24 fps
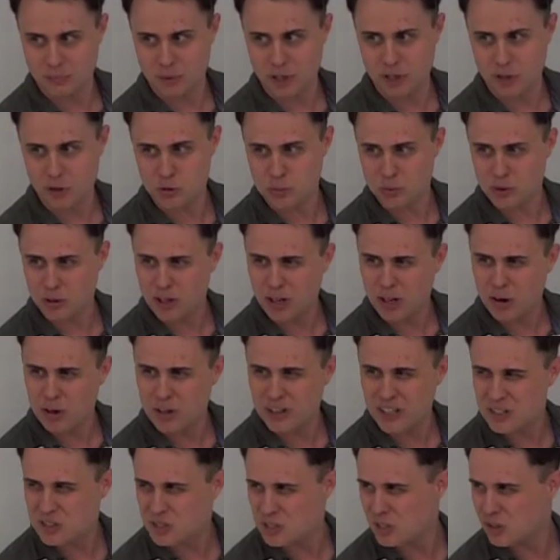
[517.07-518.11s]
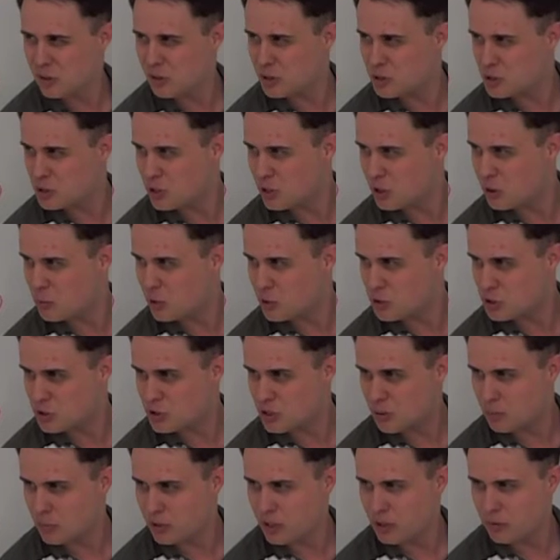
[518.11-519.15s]
Miles per hour, that's English though. Most of
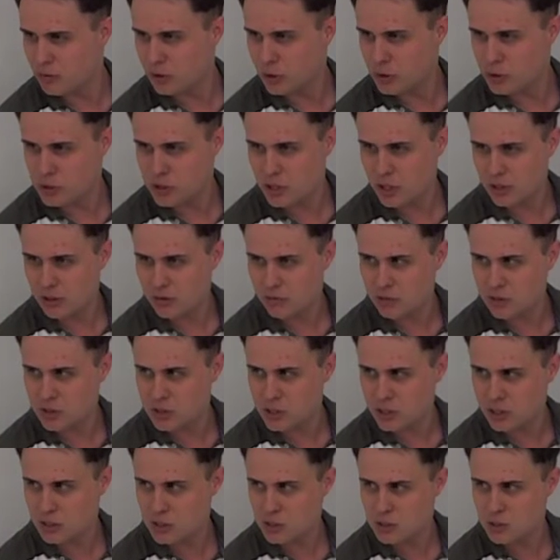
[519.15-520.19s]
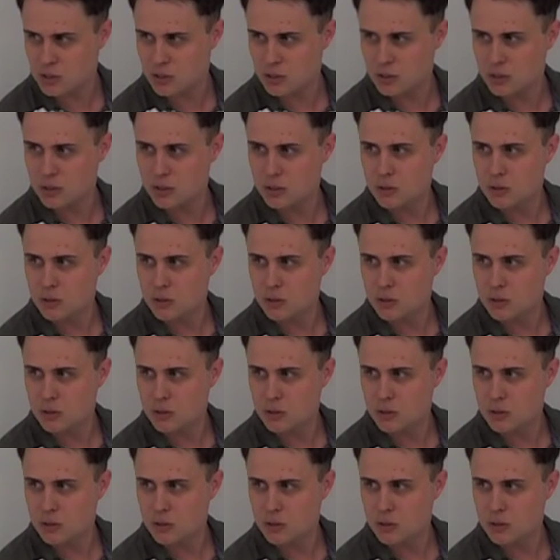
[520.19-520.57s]
the time we never use that in physics.